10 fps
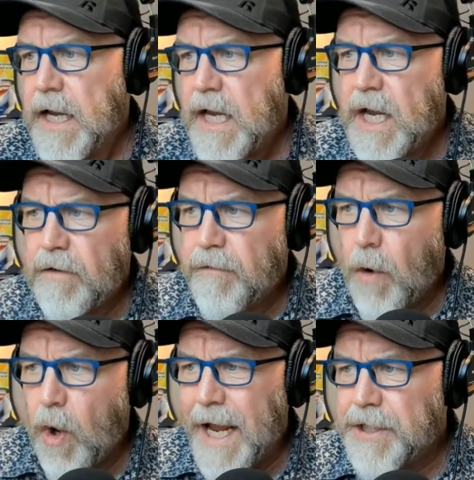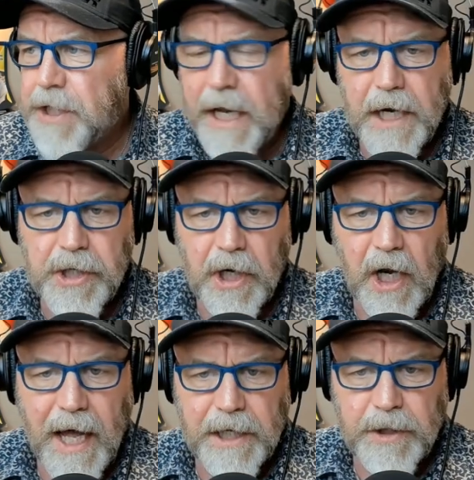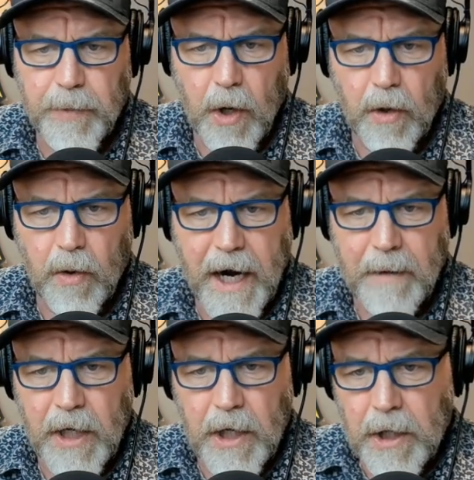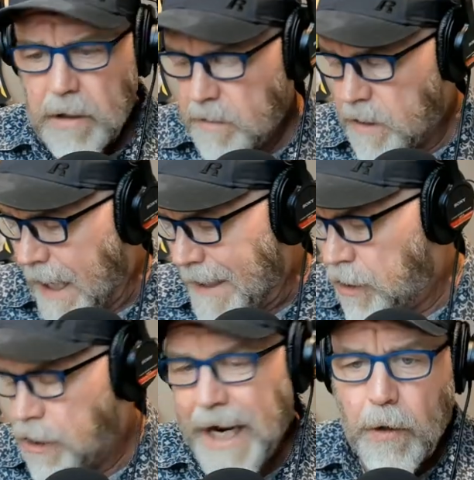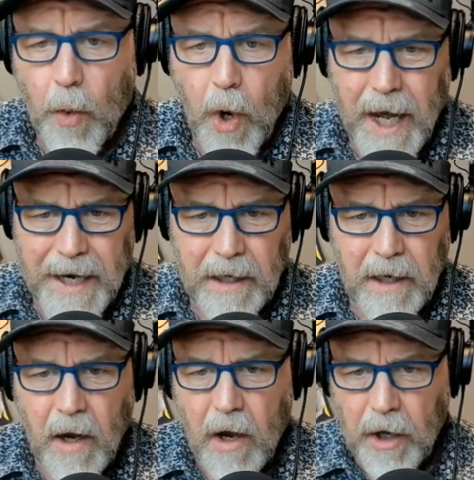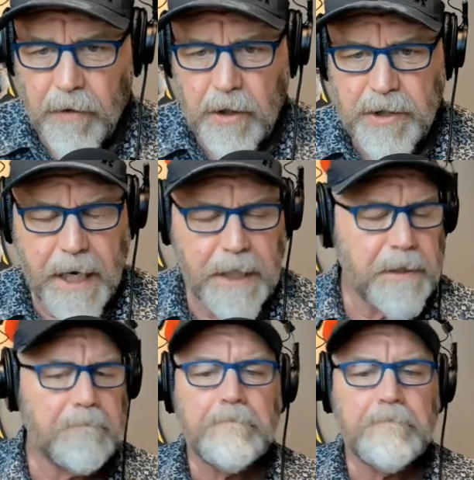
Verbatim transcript: Infor Education Alliance program uh, Gen 1, all of those things,